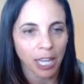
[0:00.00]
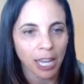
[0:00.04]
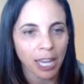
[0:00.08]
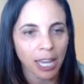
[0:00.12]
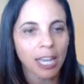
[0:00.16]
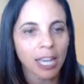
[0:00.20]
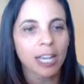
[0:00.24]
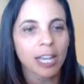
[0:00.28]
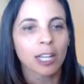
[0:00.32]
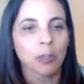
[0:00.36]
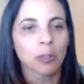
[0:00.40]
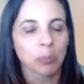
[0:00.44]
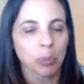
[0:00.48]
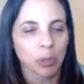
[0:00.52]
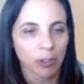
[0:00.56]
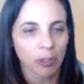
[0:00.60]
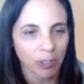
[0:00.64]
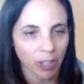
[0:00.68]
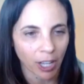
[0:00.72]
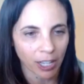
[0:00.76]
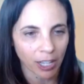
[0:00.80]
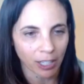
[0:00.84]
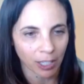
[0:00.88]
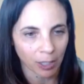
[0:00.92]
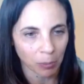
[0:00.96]
can
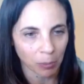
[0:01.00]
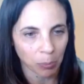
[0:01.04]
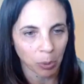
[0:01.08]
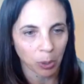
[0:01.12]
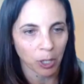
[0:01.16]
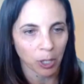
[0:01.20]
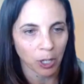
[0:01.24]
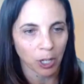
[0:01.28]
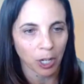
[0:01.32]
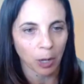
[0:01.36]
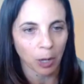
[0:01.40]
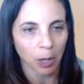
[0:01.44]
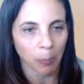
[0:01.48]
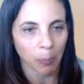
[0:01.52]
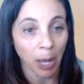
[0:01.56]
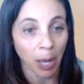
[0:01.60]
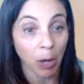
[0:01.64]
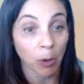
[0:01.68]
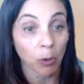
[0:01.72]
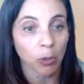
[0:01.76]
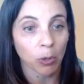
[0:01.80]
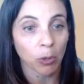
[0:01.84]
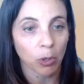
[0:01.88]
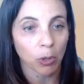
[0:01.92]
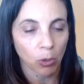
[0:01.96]
provide input
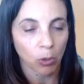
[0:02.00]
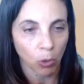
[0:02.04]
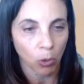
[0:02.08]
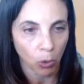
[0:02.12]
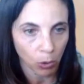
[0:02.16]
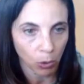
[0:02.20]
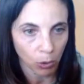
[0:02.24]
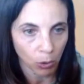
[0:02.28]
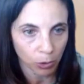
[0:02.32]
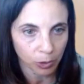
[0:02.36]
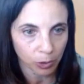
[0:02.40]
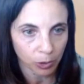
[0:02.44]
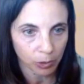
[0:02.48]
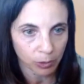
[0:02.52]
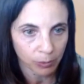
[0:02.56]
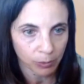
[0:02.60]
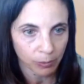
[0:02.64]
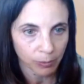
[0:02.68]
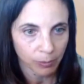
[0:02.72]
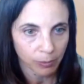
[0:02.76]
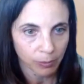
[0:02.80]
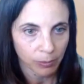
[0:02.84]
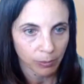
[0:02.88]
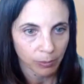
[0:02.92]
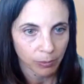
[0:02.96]
about
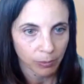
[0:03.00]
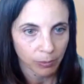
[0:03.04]
goals.